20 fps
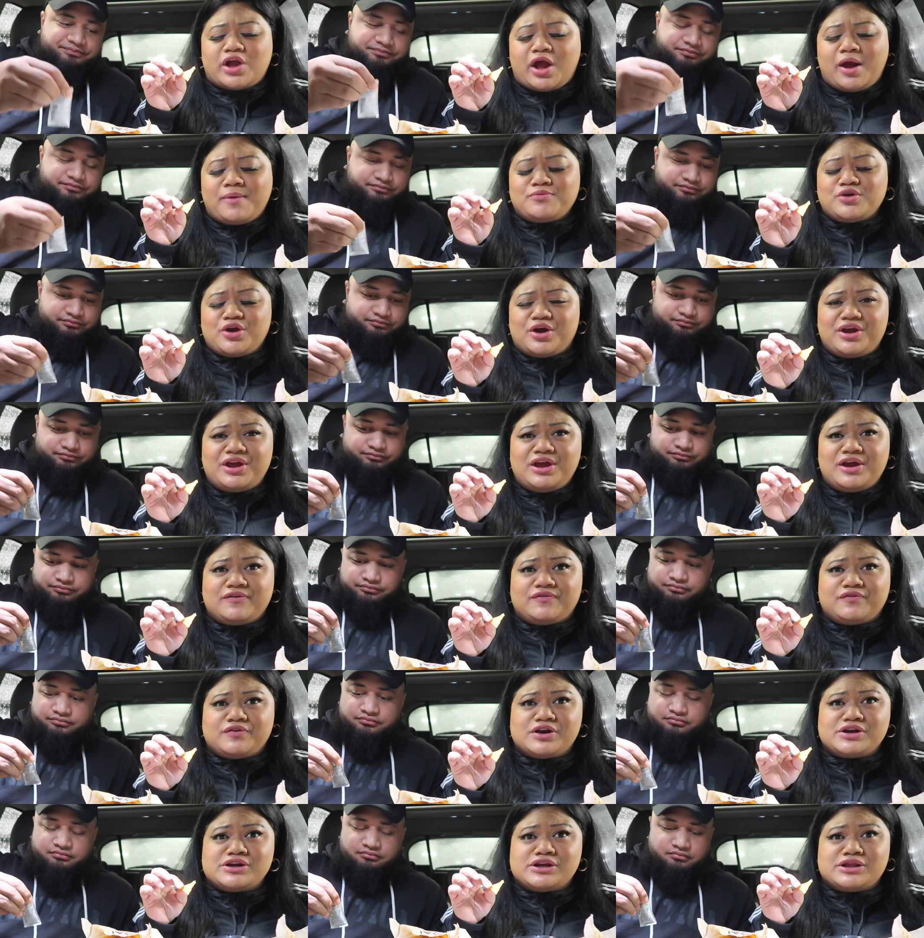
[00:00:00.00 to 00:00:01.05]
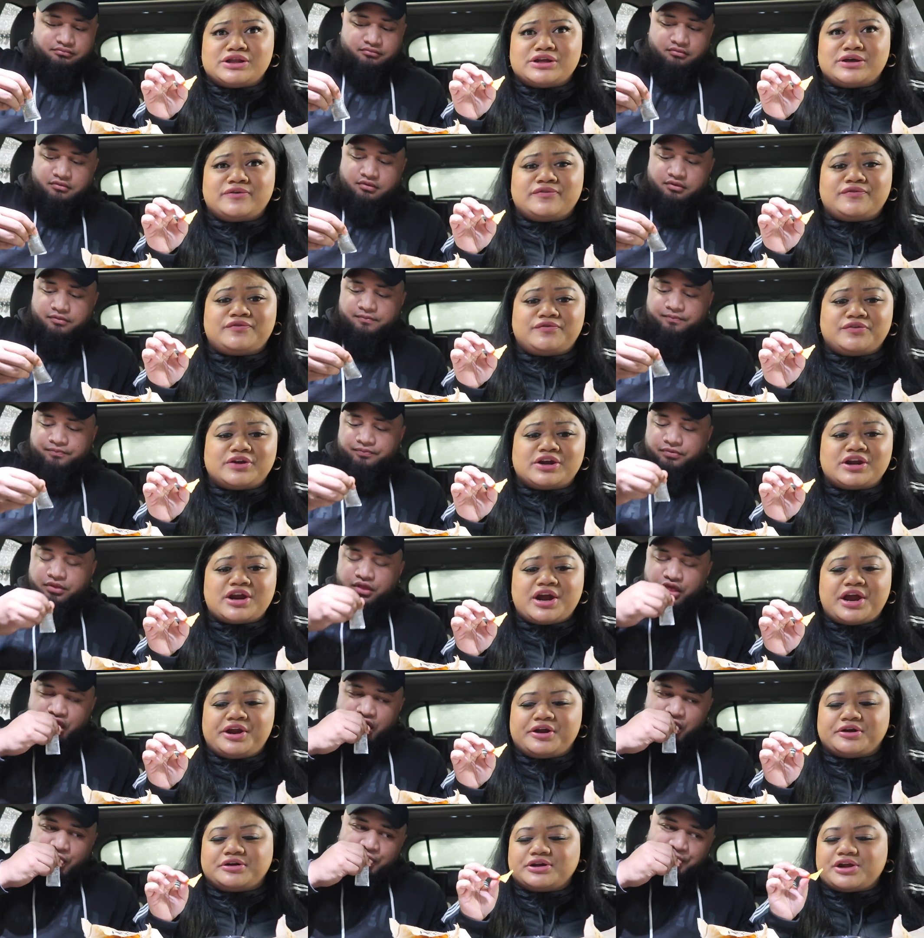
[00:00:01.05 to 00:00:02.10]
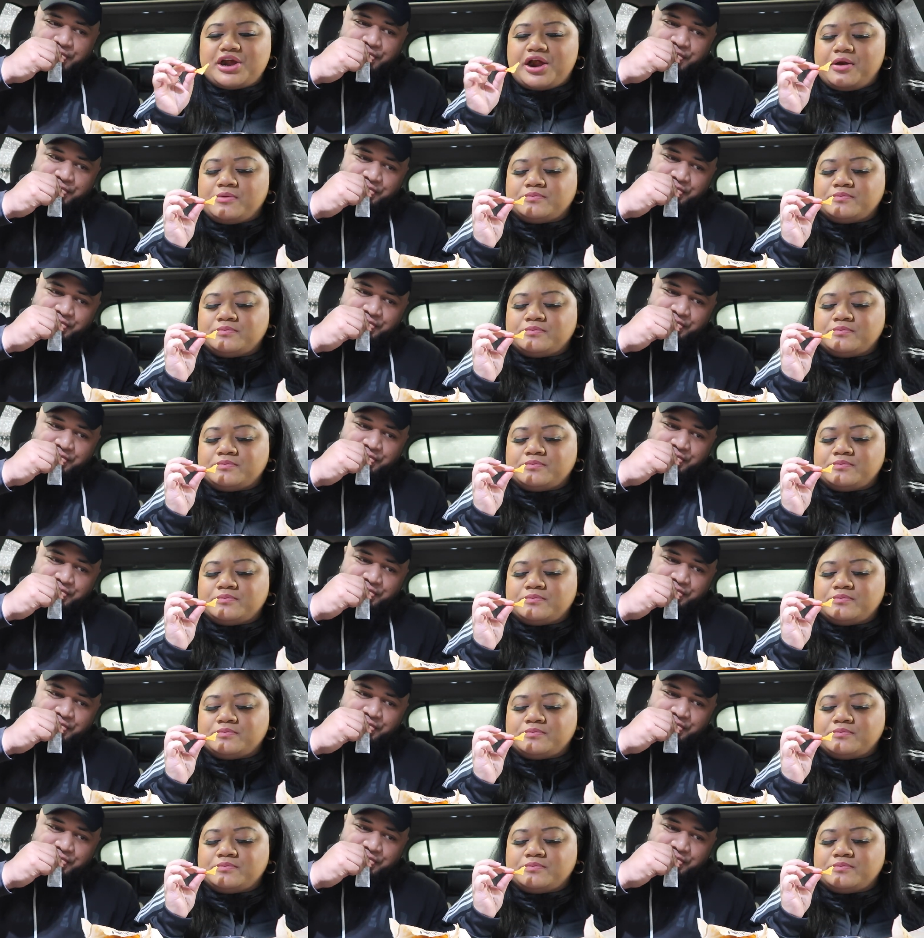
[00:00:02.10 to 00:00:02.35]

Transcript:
Speaker 1: I'm not here for another freaking hater, okay?